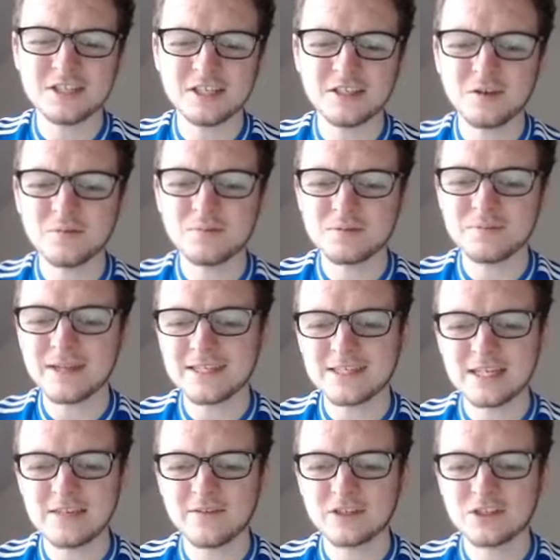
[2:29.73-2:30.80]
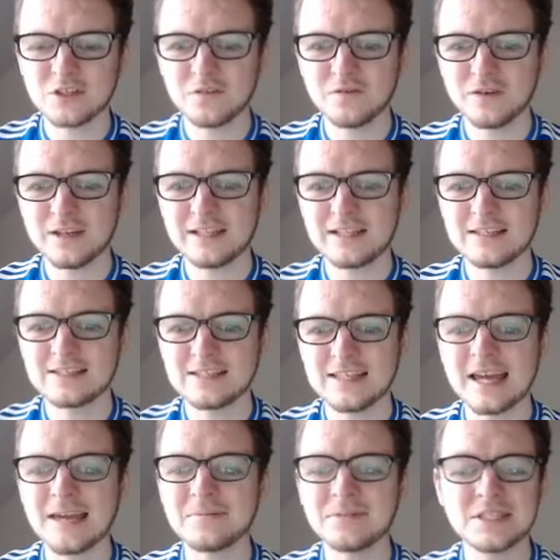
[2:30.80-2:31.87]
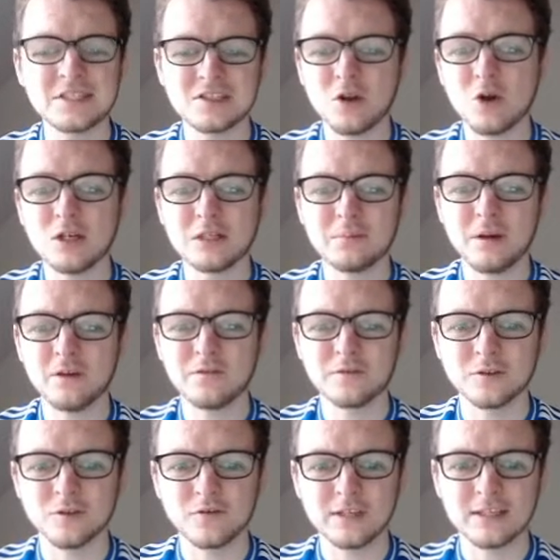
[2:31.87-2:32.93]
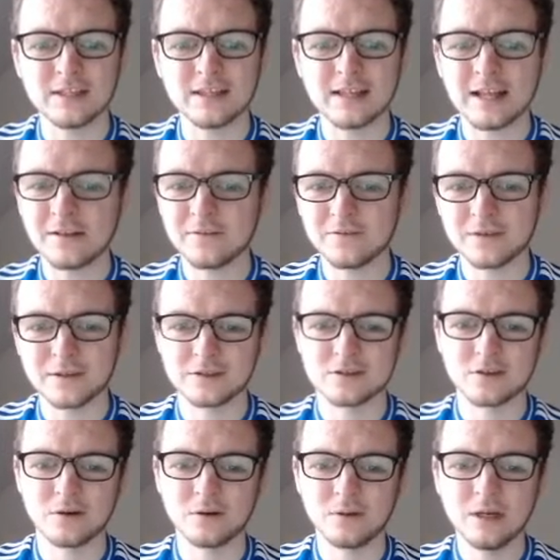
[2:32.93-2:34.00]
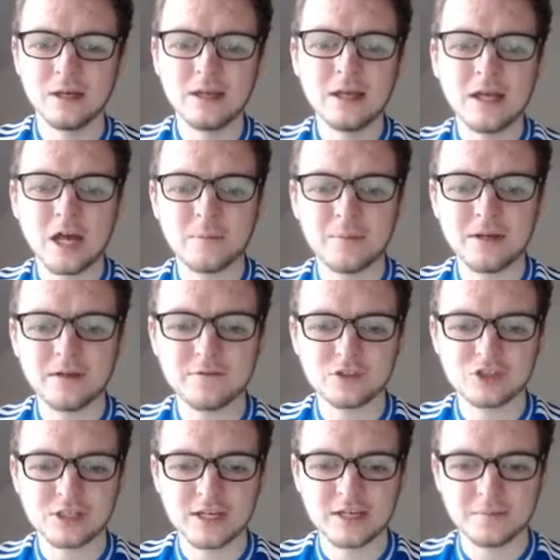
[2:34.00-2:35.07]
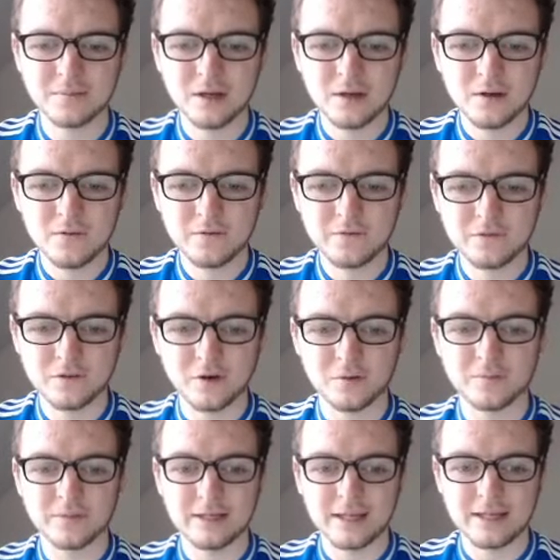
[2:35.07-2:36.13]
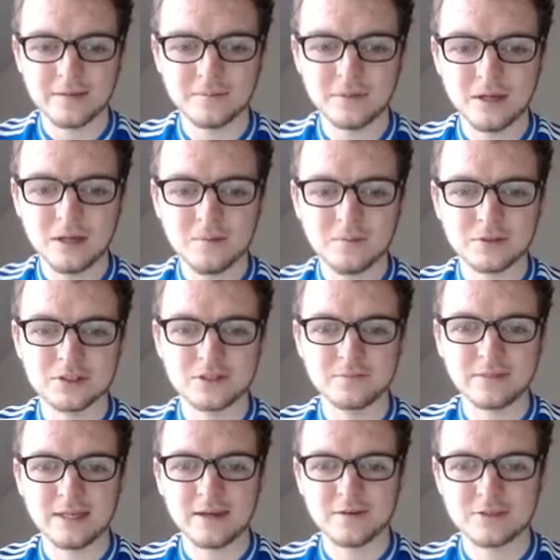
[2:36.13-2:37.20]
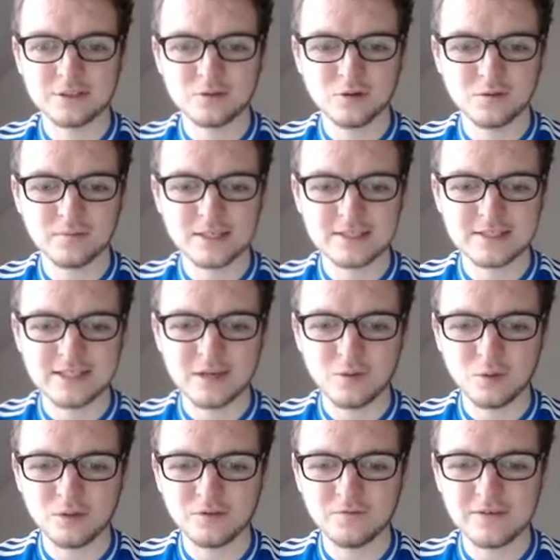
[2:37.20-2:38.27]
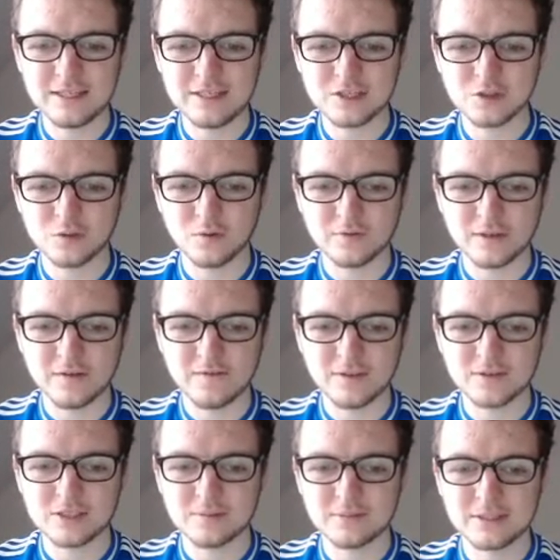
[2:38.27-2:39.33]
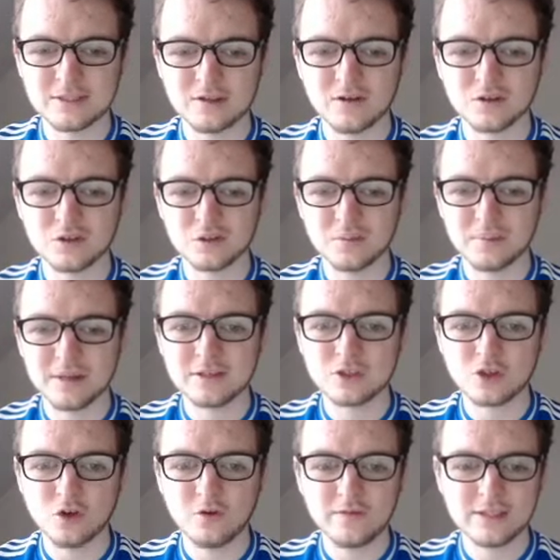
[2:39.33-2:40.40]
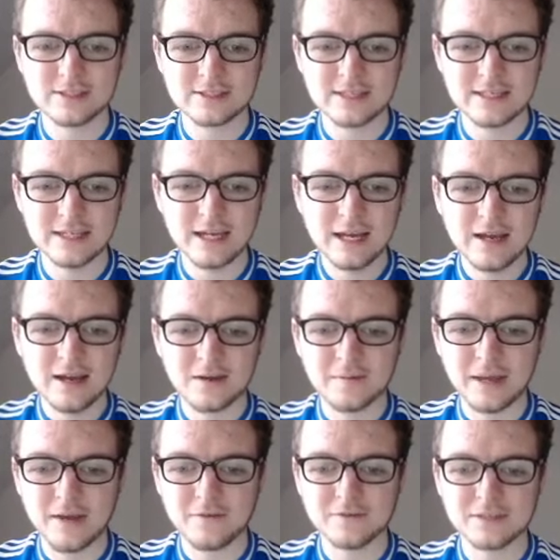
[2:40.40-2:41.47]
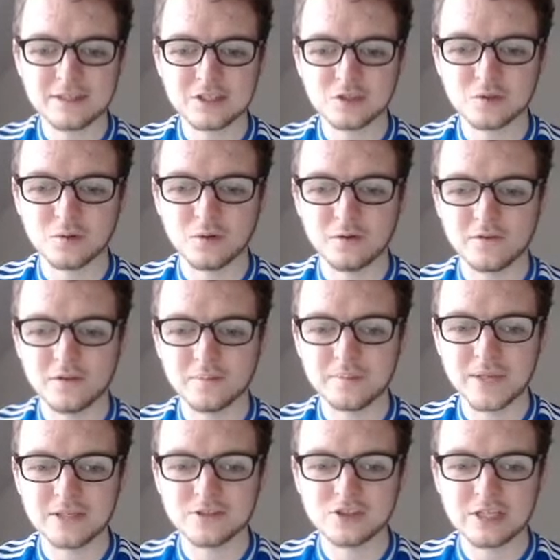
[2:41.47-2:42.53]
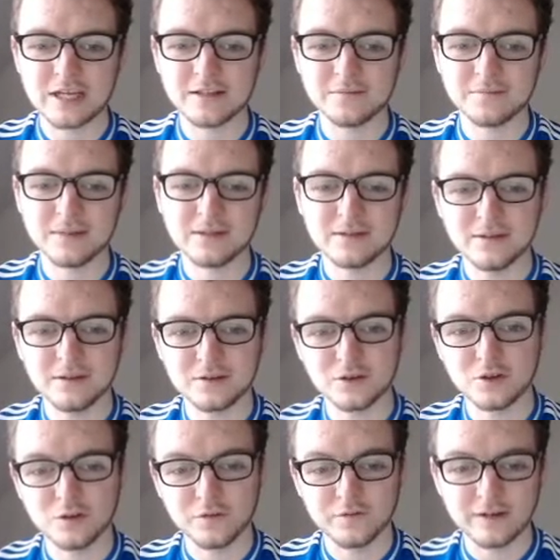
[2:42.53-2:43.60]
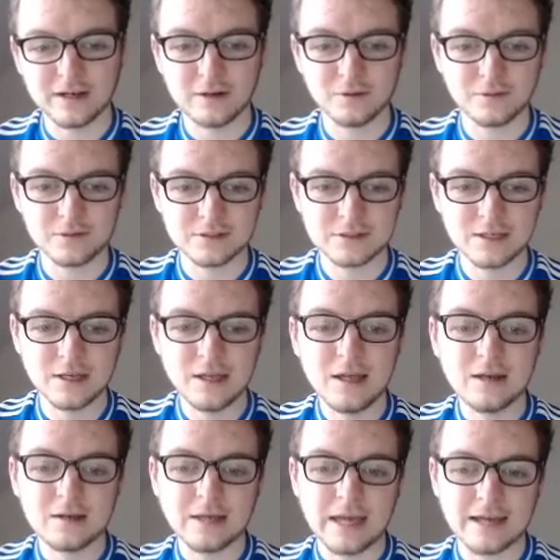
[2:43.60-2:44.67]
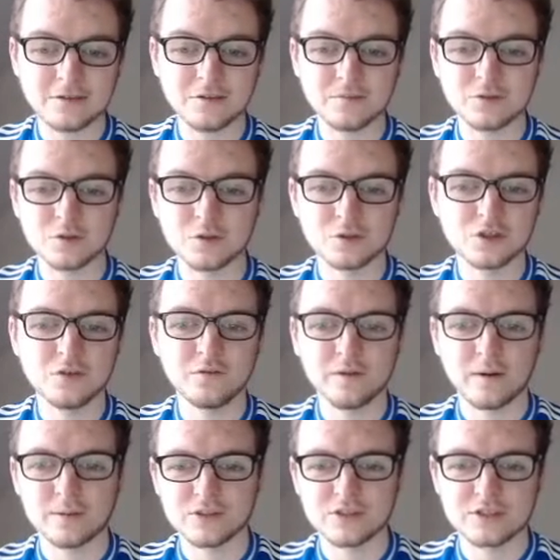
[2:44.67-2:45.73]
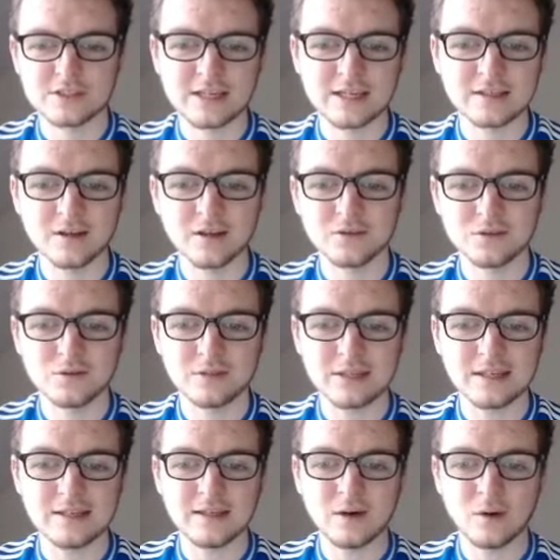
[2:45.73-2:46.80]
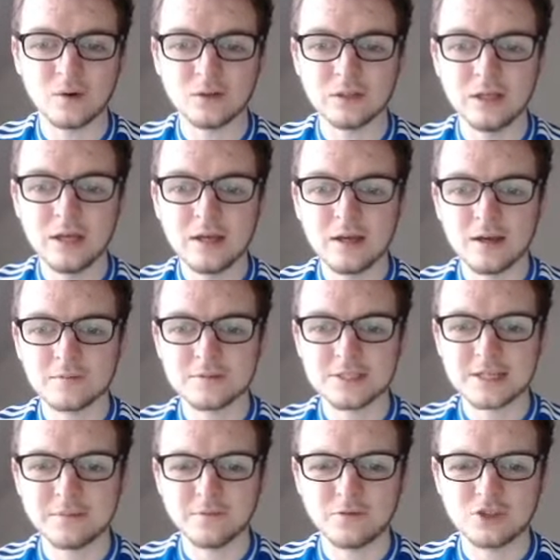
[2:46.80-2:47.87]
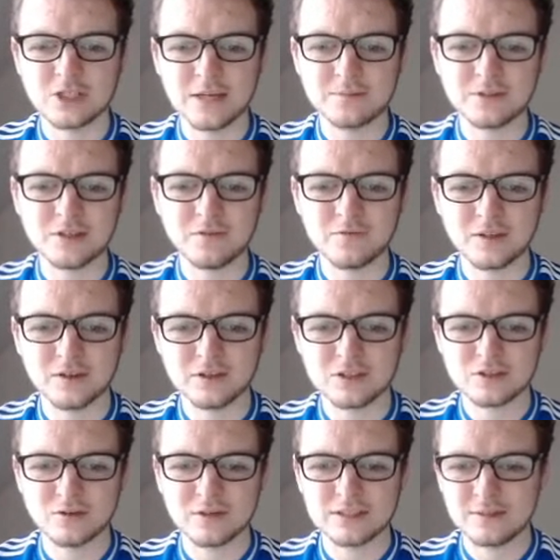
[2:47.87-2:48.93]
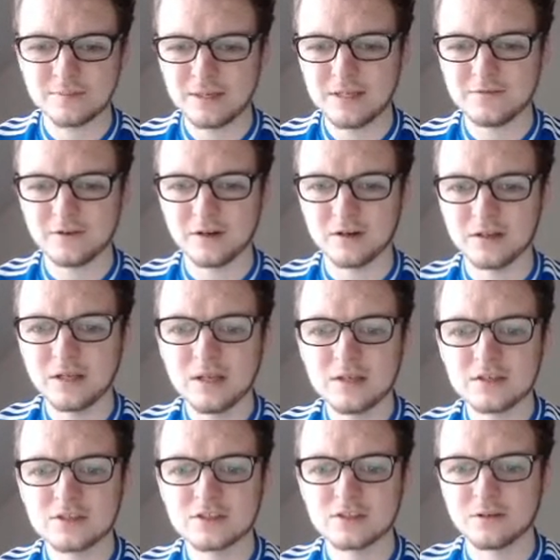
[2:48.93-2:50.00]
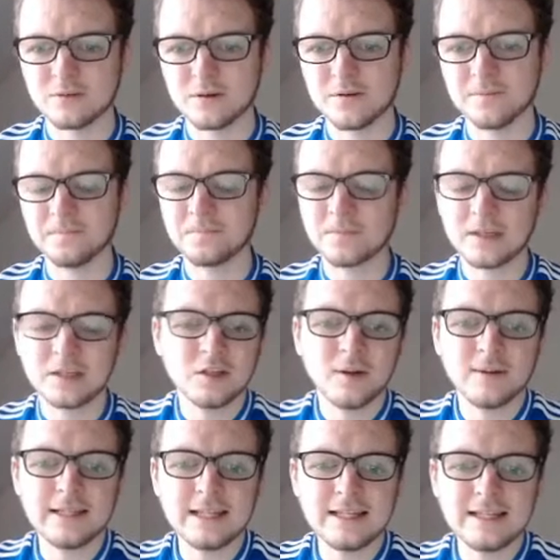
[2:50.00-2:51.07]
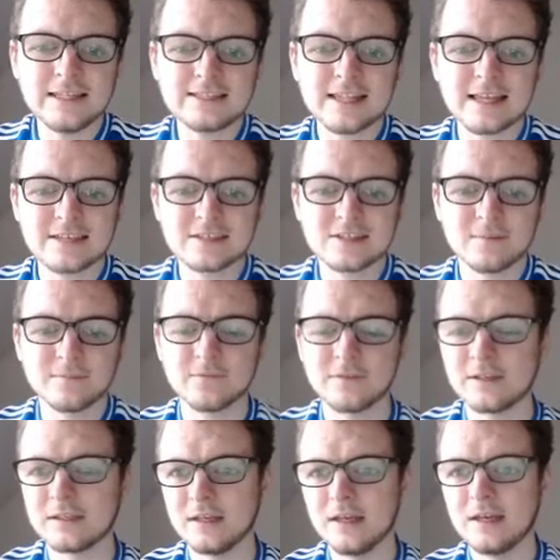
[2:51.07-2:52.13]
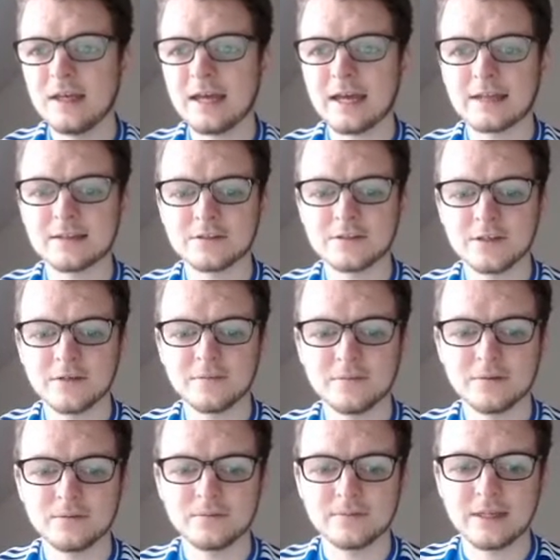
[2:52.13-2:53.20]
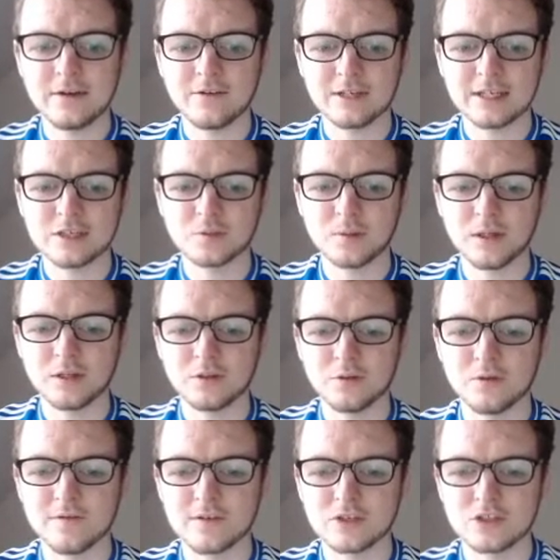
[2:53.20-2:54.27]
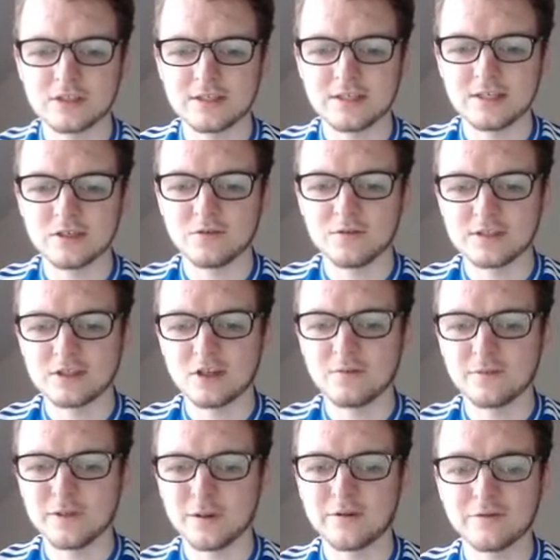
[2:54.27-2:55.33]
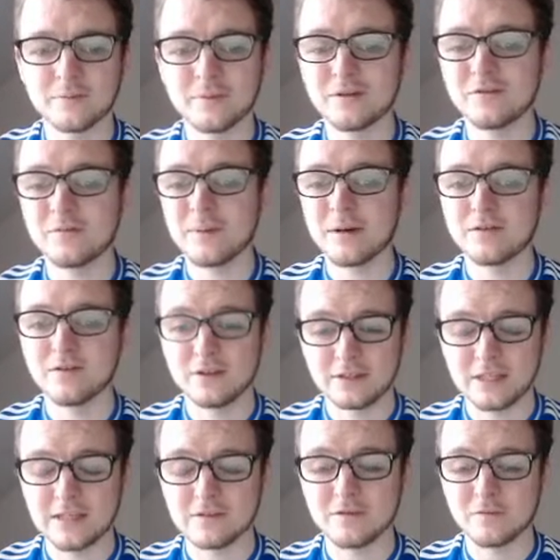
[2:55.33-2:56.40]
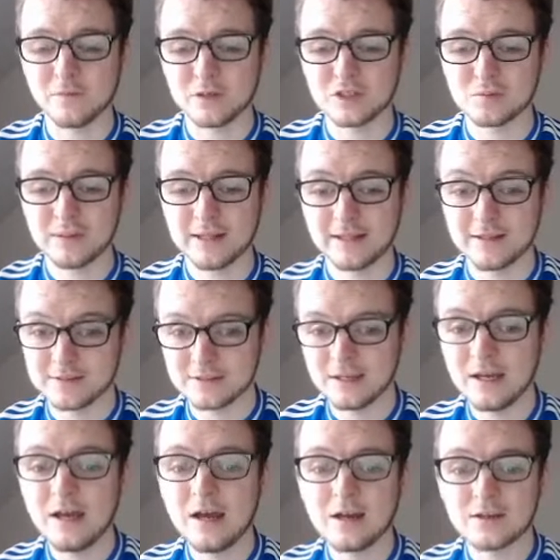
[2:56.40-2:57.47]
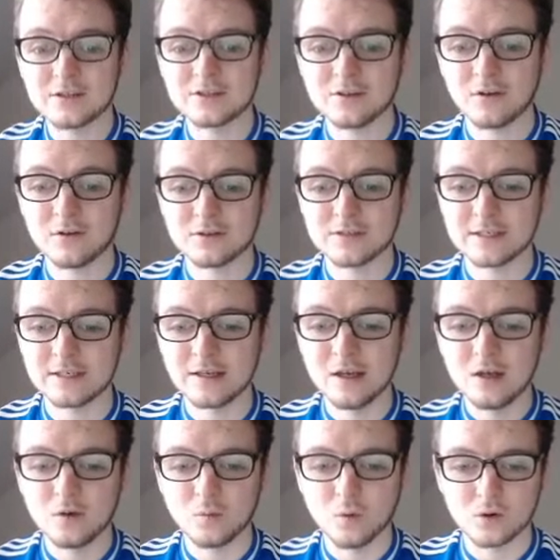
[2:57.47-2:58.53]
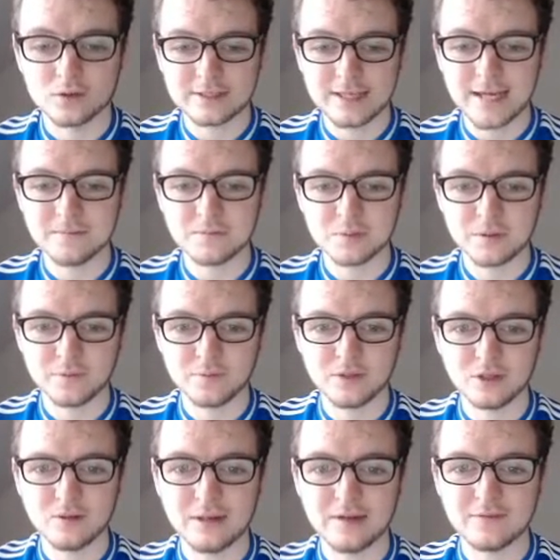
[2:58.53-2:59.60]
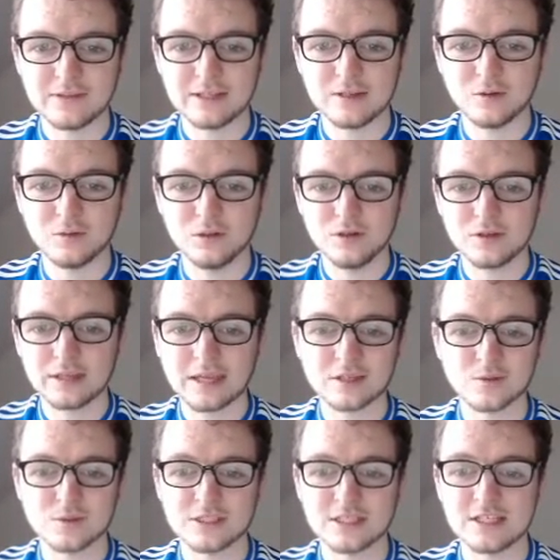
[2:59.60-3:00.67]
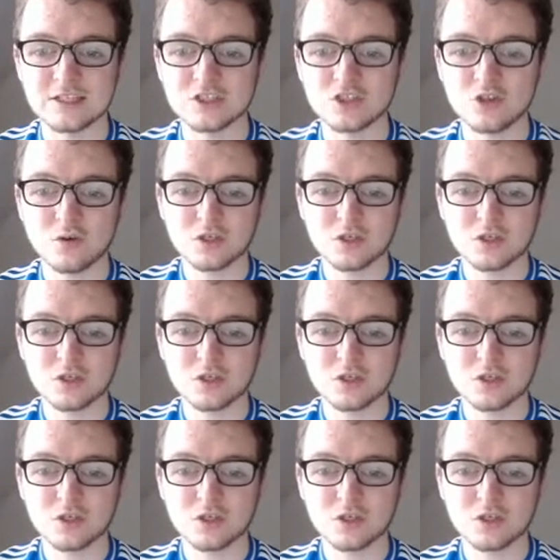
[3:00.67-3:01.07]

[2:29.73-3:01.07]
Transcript: you know, Man City have had two fairly easy games. He started both and not really done anything, so a bit of a shame from him. But yeah, I've still got Meslier. I want to really sort of get rid of some of these guys on the bench. Obviously, having this sort of bench talent meant that Kufau and Adams, or Sufau I should say, did get on. Same with James, don't think I started him either. So, you know, at least that's something. And yeah, I guess when I do eventually decrease, hopefully I'll have a bit of a better idea of which players are starting what games. But if we do have a little look, as we see a shock